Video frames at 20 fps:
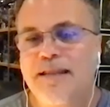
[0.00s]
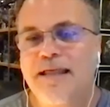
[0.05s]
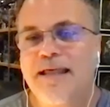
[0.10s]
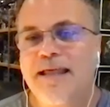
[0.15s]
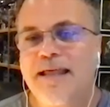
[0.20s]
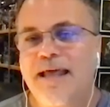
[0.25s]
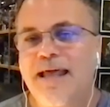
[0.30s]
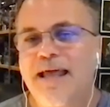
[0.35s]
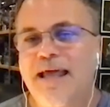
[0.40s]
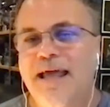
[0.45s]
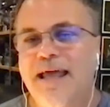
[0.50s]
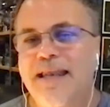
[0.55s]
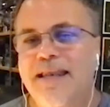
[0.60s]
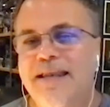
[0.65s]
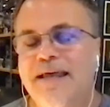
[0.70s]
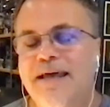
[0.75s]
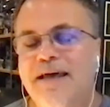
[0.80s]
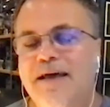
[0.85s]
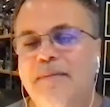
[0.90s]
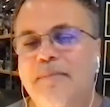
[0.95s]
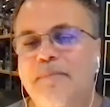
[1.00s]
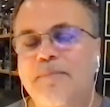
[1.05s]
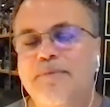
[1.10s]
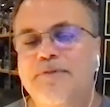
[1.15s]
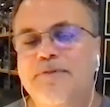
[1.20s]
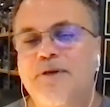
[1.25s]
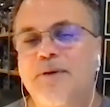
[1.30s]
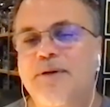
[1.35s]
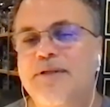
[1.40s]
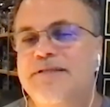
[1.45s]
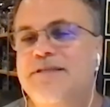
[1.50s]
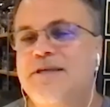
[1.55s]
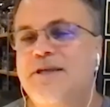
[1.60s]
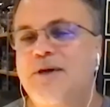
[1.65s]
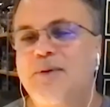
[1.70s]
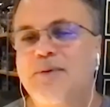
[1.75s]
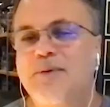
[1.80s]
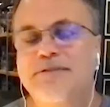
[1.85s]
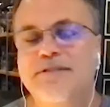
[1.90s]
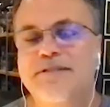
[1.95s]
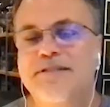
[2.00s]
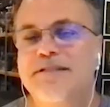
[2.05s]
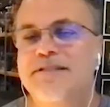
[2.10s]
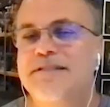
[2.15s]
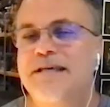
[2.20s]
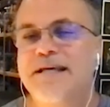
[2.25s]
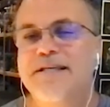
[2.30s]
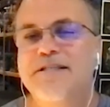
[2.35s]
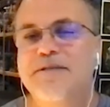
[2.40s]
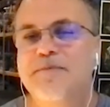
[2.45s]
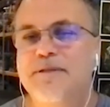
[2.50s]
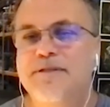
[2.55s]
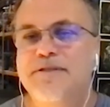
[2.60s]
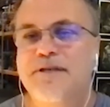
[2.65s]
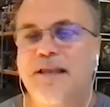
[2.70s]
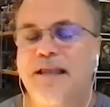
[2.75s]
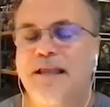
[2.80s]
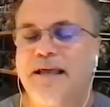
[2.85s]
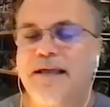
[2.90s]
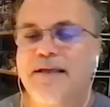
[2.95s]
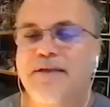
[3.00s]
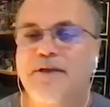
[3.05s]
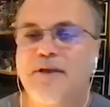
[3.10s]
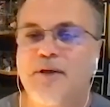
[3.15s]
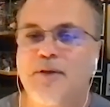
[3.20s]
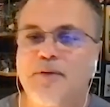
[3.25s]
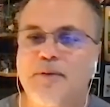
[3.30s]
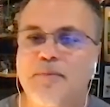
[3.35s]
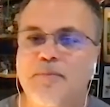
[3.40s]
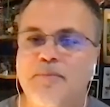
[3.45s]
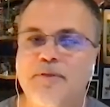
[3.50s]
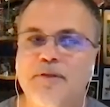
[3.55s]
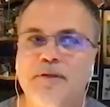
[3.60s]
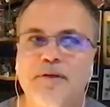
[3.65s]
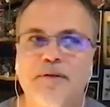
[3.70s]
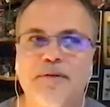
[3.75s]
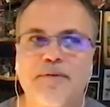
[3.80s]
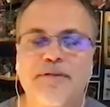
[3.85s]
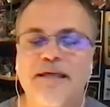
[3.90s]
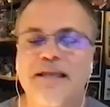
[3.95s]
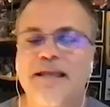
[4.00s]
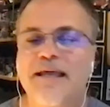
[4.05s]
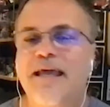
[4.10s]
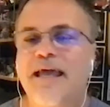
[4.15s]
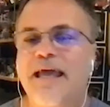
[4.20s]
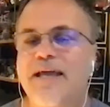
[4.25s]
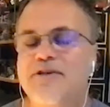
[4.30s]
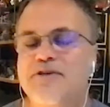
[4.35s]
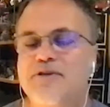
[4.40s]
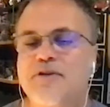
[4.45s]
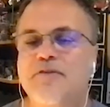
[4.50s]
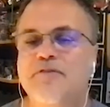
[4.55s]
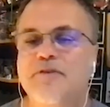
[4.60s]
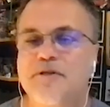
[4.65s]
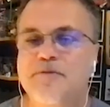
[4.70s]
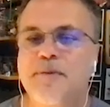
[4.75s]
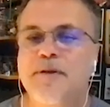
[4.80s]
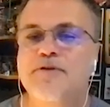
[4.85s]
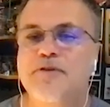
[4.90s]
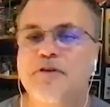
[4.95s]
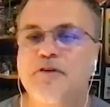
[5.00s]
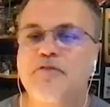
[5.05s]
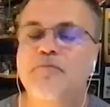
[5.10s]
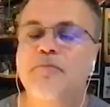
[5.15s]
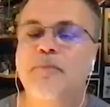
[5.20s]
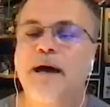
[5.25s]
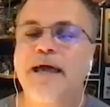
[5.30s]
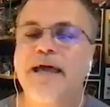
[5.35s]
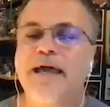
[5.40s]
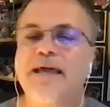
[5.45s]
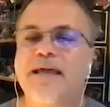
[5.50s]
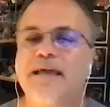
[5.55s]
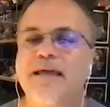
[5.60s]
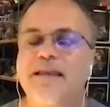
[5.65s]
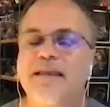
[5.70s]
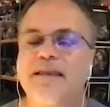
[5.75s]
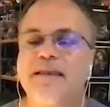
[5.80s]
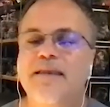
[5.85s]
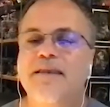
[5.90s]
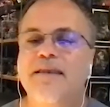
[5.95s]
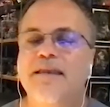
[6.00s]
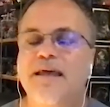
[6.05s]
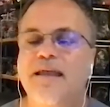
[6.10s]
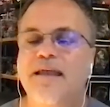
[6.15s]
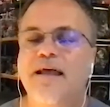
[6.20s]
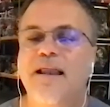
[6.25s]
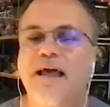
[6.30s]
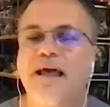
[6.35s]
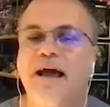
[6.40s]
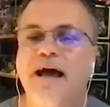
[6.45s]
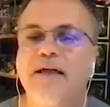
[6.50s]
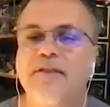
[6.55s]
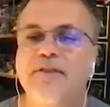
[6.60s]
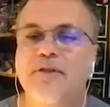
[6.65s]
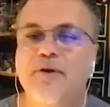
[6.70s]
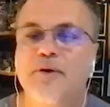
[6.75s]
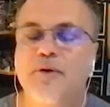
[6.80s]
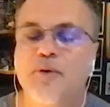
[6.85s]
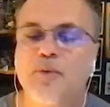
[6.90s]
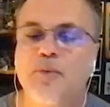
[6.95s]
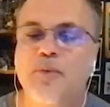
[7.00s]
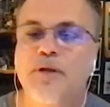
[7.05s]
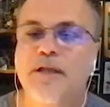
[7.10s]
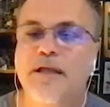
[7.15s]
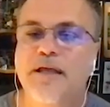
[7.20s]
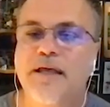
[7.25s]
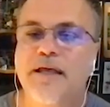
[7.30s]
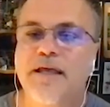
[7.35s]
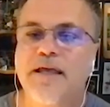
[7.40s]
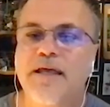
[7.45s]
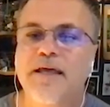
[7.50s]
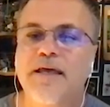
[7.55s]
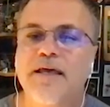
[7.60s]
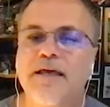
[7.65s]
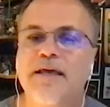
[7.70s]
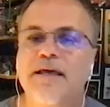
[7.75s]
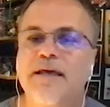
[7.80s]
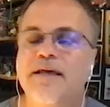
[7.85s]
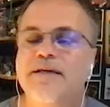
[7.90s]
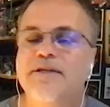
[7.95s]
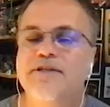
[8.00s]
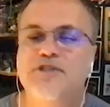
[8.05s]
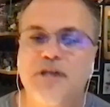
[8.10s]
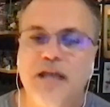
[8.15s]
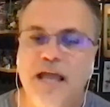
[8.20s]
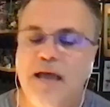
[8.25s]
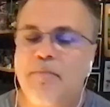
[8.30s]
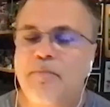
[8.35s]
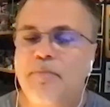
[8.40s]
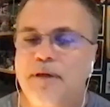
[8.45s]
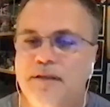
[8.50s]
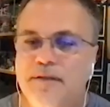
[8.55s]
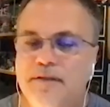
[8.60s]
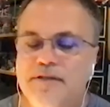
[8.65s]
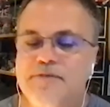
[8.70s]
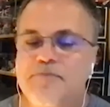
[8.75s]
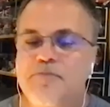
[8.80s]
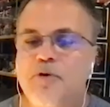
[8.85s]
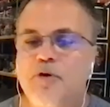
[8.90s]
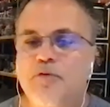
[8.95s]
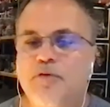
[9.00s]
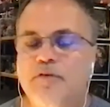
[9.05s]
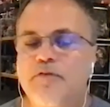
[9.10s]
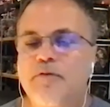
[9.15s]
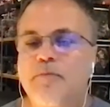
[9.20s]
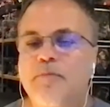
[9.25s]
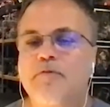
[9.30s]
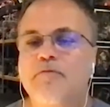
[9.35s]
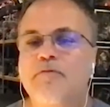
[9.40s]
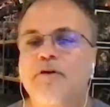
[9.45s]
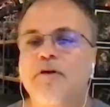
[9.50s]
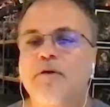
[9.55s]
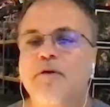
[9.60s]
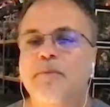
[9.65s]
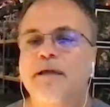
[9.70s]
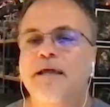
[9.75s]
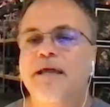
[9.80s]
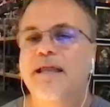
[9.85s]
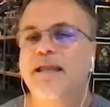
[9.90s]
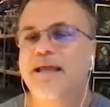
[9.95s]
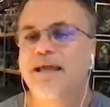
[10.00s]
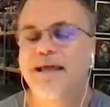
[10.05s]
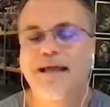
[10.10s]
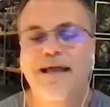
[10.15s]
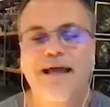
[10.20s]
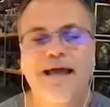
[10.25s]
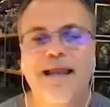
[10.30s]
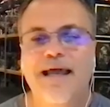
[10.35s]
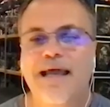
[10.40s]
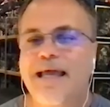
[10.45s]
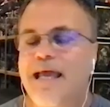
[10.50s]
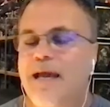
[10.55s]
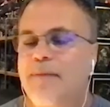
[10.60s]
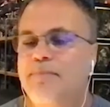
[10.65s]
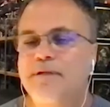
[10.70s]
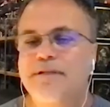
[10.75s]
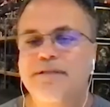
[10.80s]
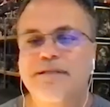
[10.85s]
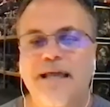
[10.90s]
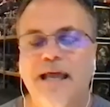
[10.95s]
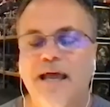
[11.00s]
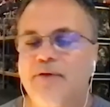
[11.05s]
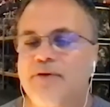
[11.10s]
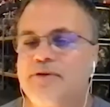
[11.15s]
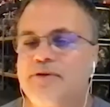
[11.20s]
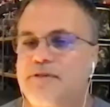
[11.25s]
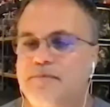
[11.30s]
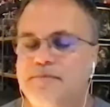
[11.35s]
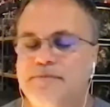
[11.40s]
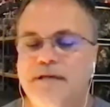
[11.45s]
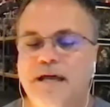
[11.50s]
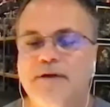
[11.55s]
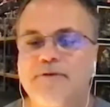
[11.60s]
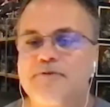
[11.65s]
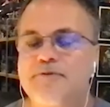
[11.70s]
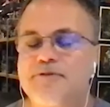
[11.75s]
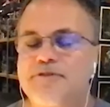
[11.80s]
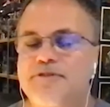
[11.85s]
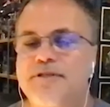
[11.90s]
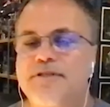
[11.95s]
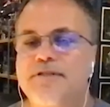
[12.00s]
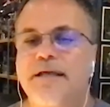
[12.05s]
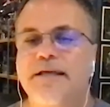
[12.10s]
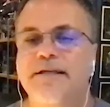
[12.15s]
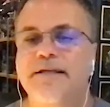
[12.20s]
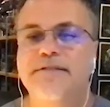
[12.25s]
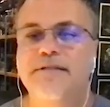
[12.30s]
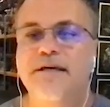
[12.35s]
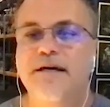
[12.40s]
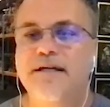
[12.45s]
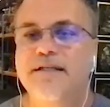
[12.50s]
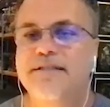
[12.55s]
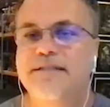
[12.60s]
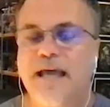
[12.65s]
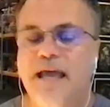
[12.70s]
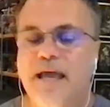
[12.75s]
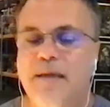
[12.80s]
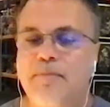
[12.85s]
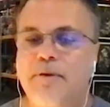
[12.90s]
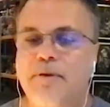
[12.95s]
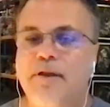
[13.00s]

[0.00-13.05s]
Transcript: That and um, so it's you know it's just a testament to like you know the the dedication of especially of Mike and and Alejandro who really championed this movie from the very beginning and kind of kept it together sometimes with just like duct tape.